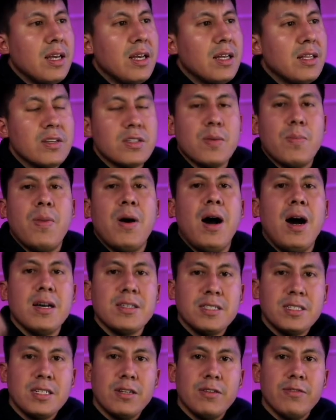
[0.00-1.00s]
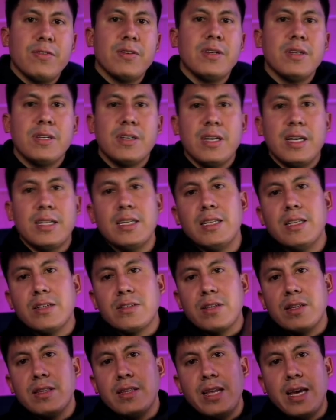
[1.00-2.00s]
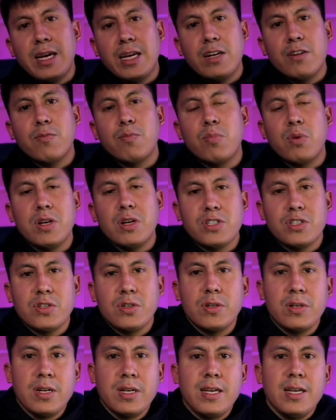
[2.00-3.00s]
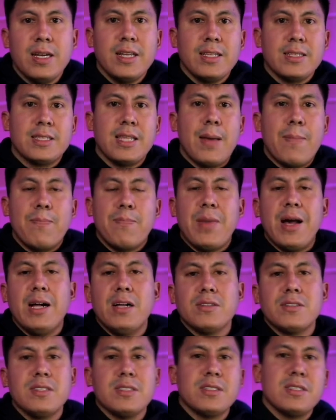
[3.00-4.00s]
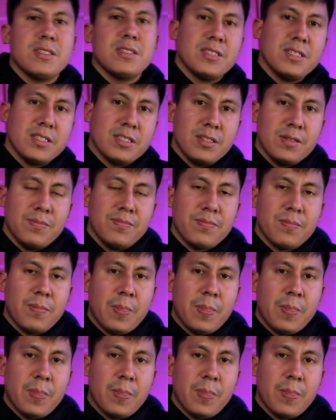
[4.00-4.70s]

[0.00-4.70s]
there's a positive and then there's a negative pressure that balances the system.